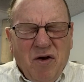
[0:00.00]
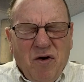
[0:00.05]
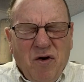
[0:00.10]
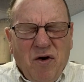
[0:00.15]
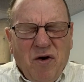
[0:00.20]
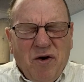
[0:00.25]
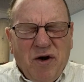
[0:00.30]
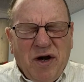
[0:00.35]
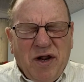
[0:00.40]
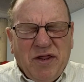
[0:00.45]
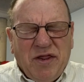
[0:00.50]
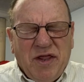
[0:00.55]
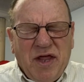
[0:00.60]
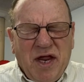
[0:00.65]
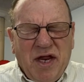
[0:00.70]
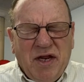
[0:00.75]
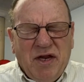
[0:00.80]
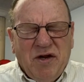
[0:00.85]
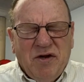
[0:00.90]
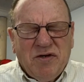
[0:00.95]
Lord, I
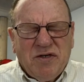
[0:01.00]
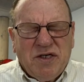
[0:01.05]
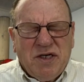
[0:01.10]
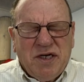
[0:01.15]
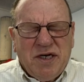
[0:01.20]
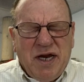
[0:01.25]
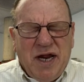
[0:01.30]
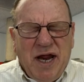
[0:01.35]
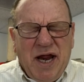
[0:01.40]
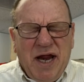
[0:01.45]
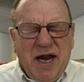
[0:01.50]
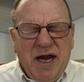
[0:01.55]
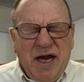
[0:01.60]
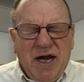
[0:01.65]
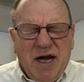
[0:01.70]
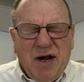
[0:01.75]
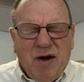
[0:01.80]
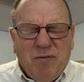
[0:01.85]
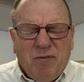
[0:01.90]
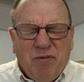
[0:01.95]
thank you
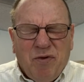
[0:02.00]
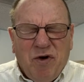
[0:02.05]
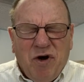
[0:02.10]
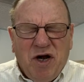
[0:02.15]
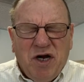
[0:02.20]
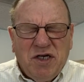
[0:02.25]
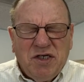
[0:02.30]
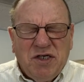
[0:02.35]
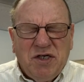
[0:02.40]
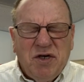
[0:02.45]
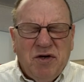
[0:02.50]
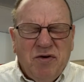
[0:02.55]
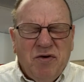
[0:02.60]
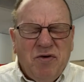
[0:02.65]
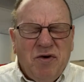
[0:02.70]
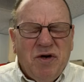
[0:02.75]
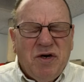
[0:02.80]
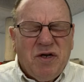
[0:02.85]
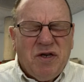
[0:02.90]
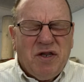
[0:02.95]
today and I praise
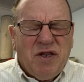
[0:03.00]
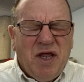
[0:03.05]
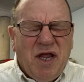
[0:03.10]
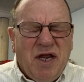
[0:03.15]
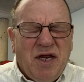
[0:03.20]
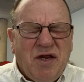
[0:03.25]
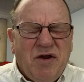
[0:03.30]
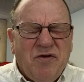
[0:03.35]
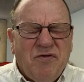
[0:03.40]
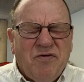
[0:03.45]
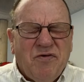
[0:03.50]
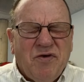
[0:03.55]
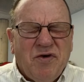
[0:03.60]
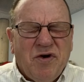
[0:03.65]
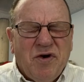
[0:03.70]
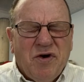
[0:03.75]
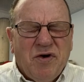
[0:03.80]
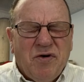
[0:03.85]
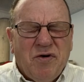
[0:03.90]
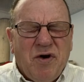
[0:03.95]
you and thank you for
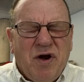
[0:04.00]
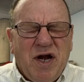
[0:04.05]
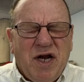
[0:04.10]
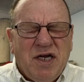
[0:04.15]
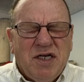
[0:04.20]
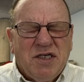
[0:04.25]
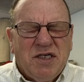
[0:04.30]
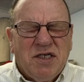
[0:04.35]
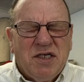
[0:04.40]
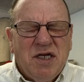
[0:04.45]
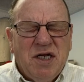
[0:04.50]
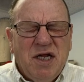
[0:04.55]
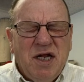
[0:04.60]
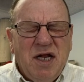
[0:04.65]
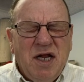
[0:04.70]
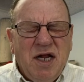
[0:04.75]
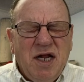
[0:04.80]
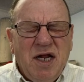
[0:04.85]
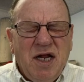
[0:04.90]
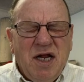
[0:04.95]
your grace.
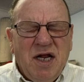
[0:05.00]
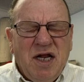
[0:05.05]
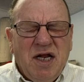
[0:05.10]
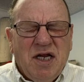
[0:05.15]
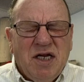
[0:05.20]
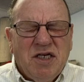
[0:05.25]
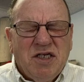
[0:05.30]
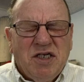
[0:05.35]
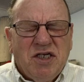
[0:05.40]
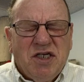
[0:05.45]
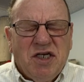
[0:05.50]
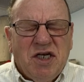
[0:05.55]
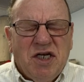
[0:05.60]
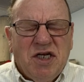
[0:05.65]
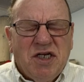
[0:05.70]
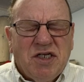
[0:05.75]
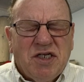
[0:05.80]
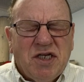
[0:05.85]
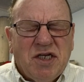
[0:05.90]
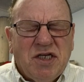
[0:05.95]
In
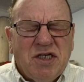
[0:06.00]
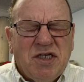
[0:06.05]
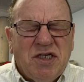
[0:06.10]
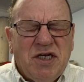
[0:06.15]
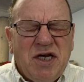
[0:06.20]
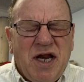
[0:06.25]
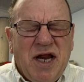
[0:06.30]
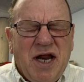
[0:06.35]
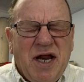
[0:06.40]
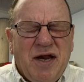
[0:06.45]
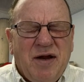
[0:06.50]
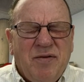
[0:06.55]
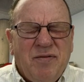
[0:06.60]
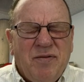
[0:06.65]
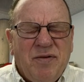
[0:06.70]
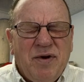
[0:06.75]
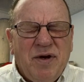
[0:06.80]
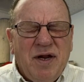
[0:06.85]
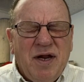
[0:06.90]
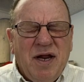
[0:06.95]
Jesus'
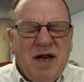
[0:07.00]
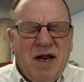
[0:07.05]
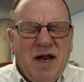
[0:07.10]
name,